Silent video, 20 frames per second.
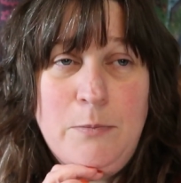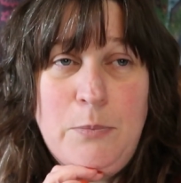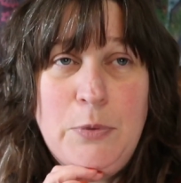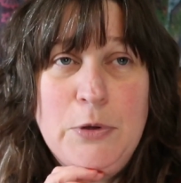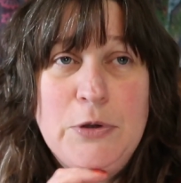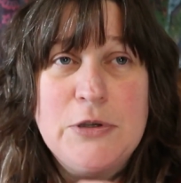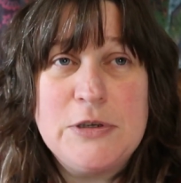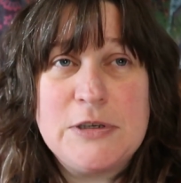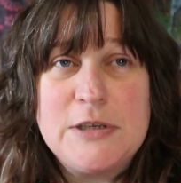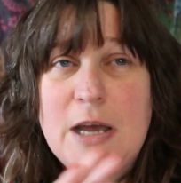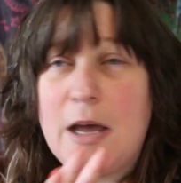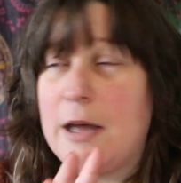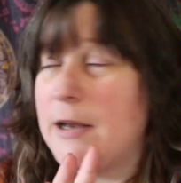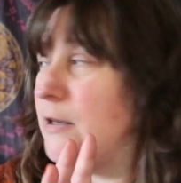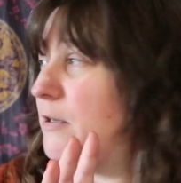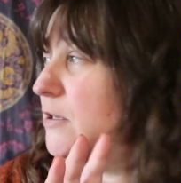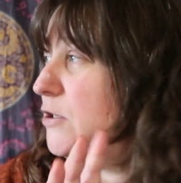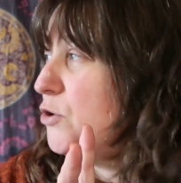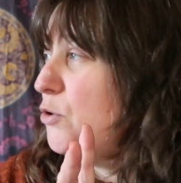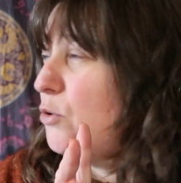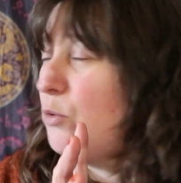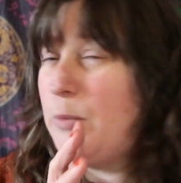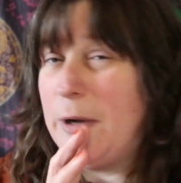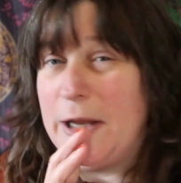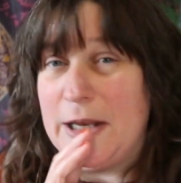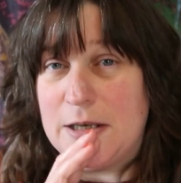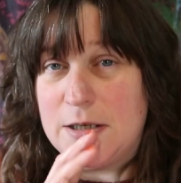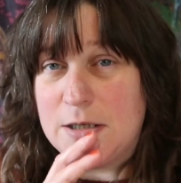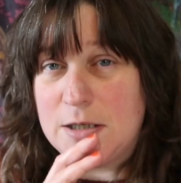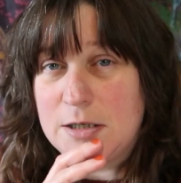But there's no
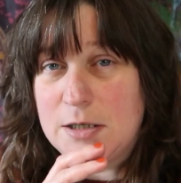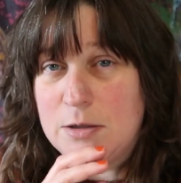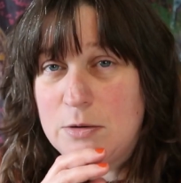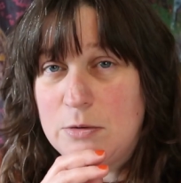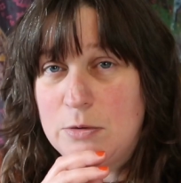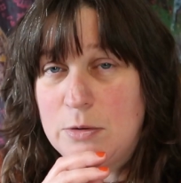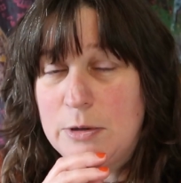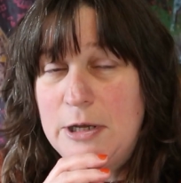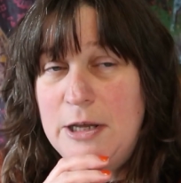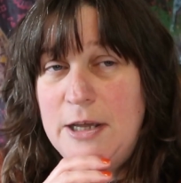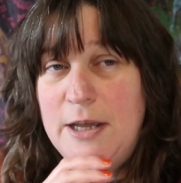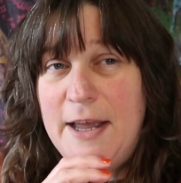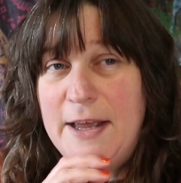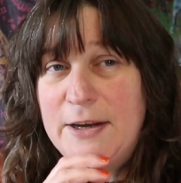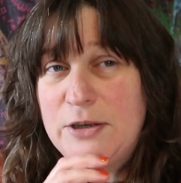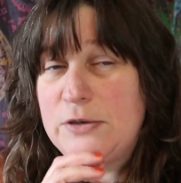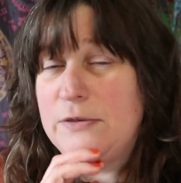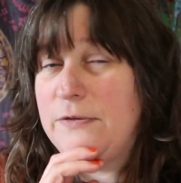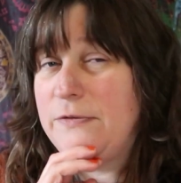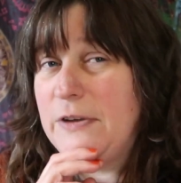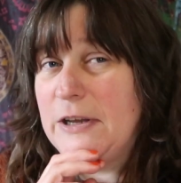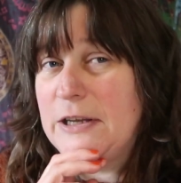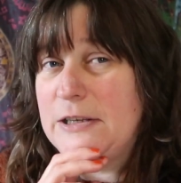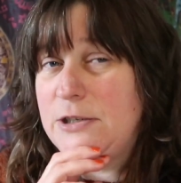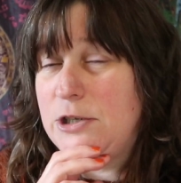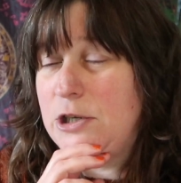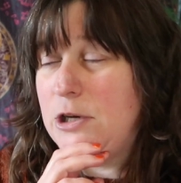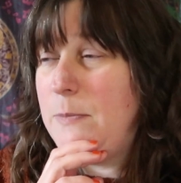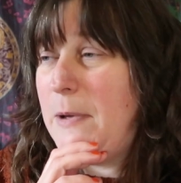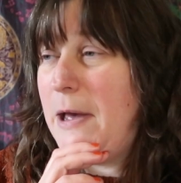wind, so it doesn't
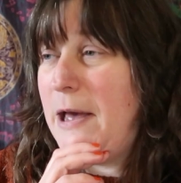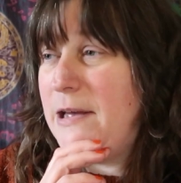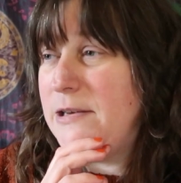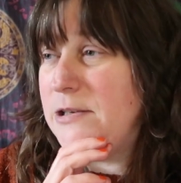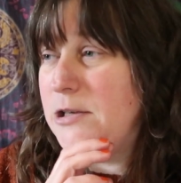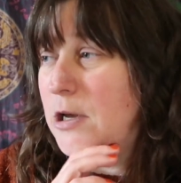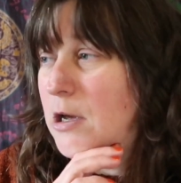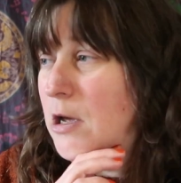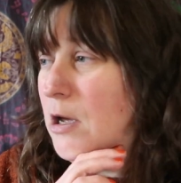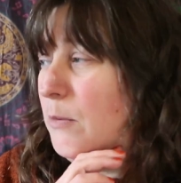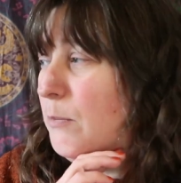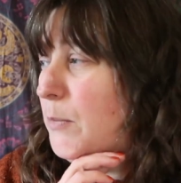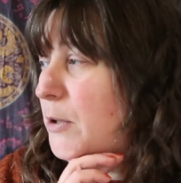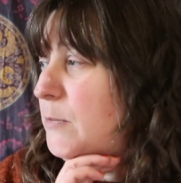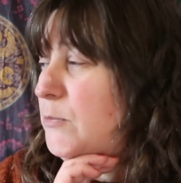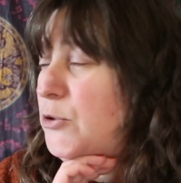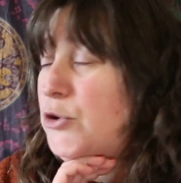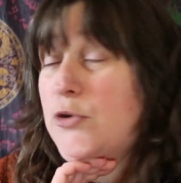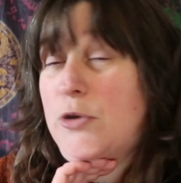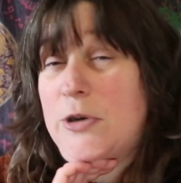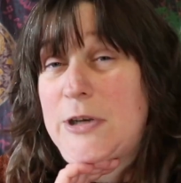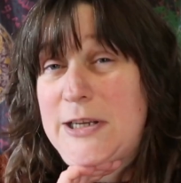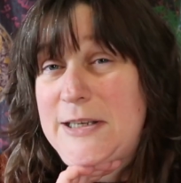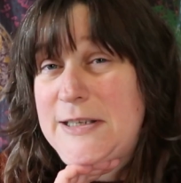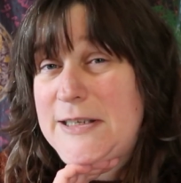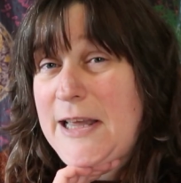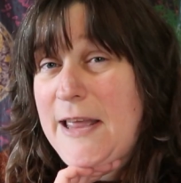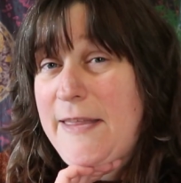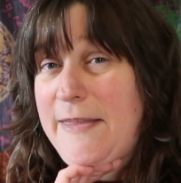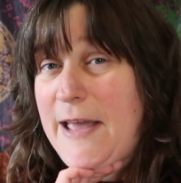feel too bad. But I'm
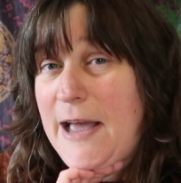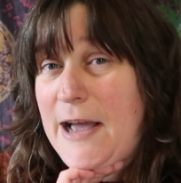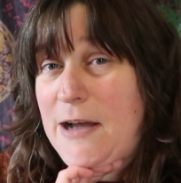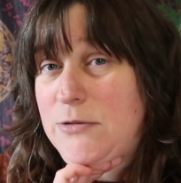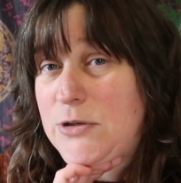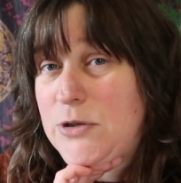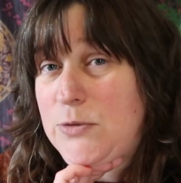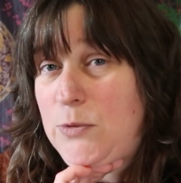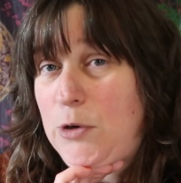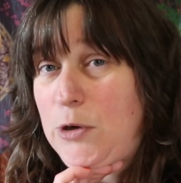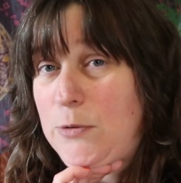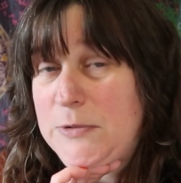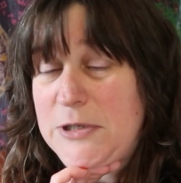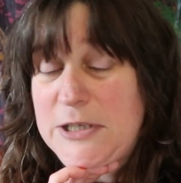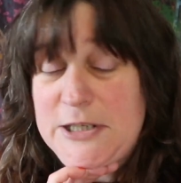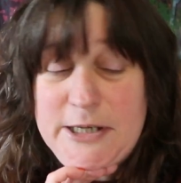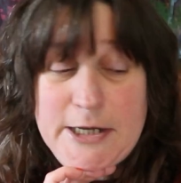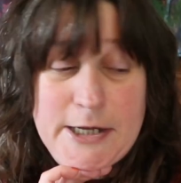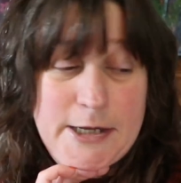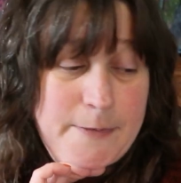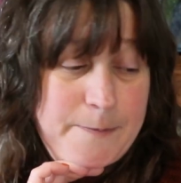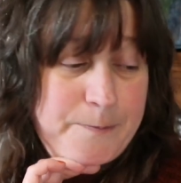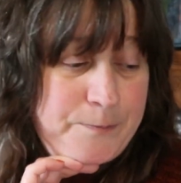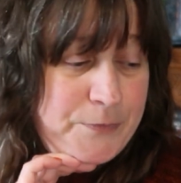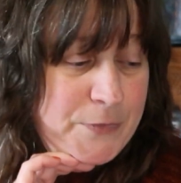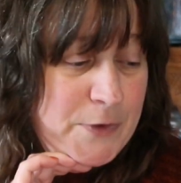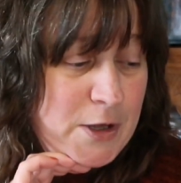struggling to get the house warm today.